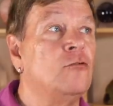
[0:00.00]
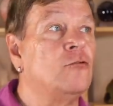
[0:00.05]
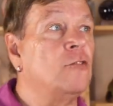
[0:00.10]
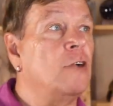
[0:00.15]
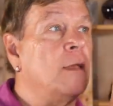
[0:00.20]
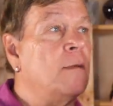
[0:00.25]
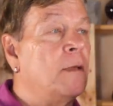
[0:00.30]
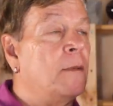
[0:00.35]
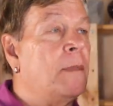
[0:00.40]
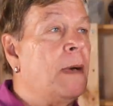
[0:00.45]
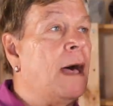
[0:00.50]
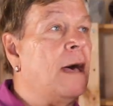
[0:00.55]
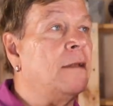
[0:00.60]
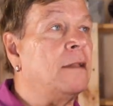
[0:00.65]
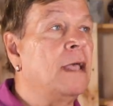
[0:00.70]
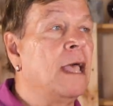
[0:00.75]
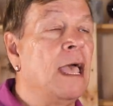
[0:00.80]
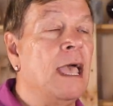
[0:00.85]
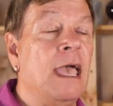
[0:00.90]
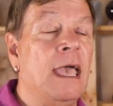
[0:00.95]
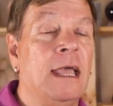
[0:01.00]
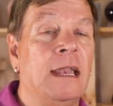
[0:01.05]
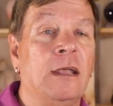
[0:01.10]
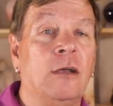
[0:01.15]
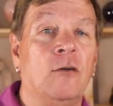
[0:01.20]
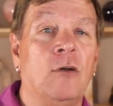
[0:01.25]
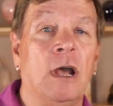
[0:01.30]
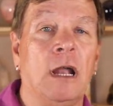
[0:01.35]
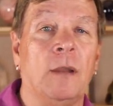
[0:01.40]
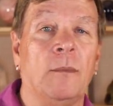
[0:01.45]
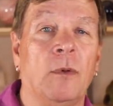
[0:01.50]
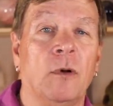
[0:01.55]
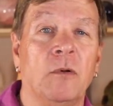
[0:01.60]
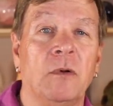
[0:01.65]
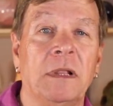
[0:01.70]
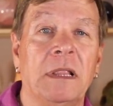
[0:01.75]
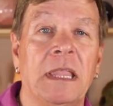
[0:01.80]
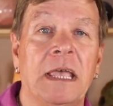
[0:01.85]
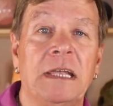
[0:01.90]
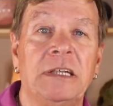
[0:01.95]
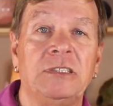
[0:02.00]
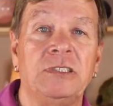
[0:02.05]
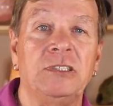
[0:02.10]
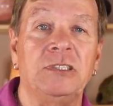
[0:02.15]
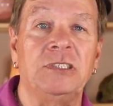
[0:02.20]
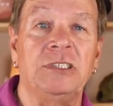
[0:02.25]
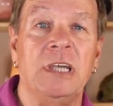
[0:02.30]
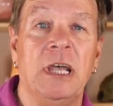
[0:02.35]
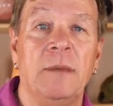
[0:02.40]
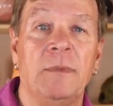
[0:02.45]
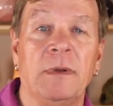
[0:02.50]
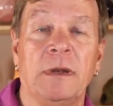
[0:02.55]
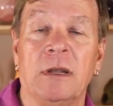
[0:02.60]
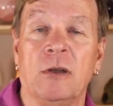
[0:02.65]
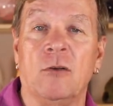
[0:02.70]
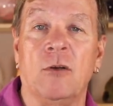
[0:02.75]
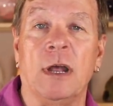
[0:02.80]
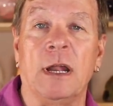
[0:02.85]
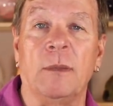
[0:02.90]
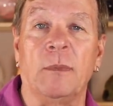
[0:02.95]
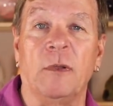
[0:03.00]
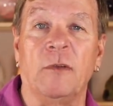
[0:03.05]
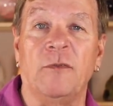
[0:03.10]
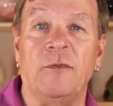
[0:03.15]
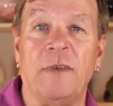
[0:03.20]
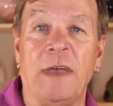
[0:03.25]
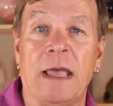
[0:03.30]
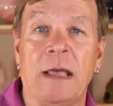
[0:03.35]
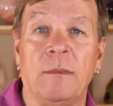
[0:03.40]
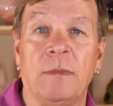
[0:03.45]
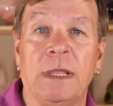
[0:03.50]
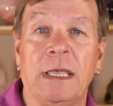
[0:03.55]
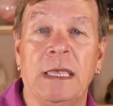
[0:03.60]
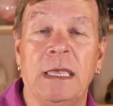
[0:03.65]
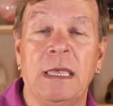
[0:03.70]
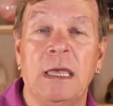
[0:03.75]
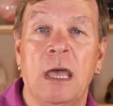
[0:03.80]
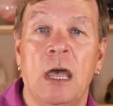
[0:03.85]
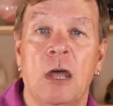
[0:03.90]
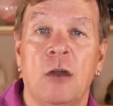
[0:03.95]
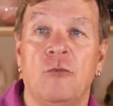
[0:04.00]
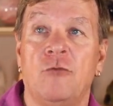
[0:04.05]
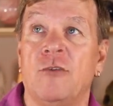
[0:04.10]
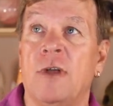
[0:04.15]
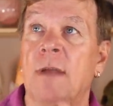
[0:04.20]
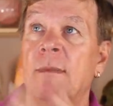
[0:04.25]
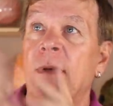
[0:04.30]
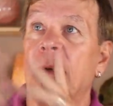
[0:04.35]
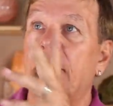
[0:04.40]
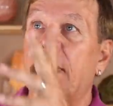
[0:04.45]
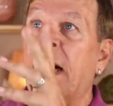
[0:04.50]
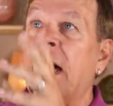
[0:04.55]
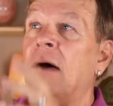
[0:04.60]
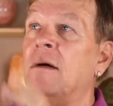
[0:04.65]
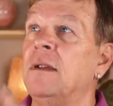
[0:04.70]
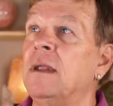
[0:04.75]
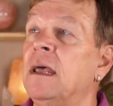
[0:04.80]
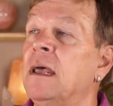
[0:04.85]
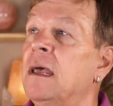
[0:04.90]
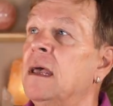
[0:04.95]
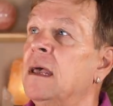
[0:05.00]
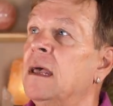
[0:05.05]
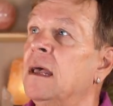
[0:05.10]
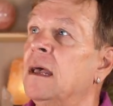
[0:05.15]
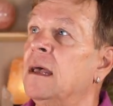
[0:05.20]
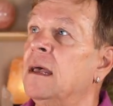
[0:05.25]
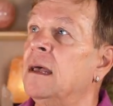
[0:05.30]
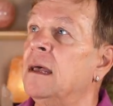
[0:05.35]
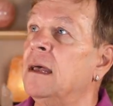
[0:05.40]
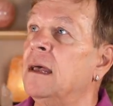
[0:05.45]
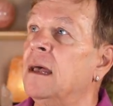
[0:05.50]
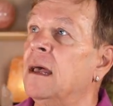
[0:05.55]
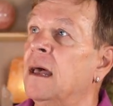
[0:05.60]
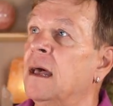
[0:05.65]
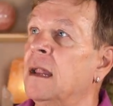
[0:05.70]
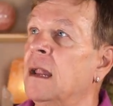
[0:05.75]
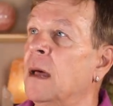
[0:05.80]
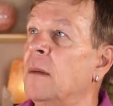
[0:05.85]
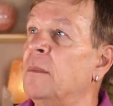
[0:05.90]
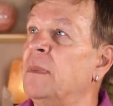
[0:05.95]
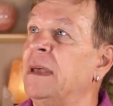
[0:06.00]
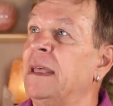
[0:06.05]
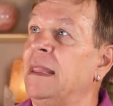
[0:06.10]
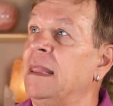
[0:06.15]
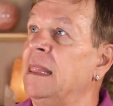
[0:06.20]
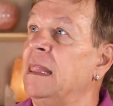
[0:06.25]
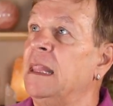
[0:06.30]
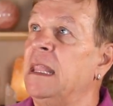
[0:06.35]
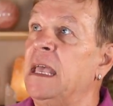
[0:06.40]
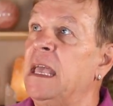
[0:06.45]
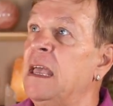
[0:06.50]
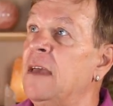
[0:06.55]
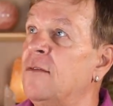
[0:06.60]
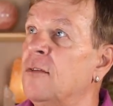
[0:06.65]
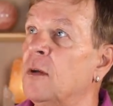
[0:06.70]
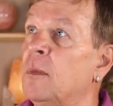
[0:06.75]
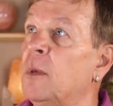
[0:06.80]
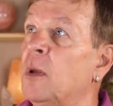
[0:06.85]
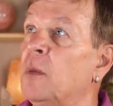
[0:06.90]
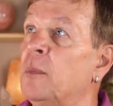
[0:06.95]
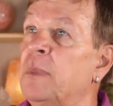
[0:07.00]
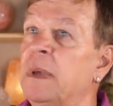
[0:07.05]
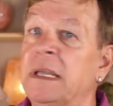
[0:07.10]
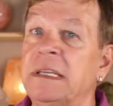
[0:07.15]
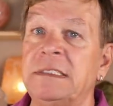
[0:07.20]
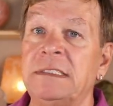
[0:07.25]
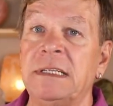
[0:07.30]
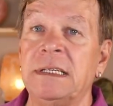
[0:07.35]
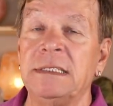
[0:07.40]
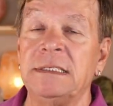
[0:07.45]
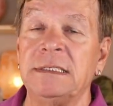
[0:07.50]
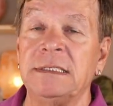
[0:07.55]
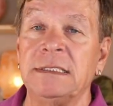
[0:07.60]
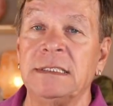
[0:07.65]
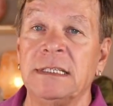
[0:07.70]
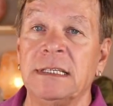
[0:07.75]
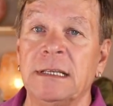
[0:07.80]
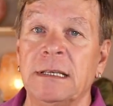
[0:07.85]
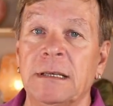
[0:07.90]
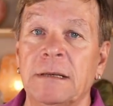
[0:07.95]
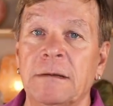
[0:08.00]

Dream about an incredible relationship, an incredible family. Dream about an unbelievable business.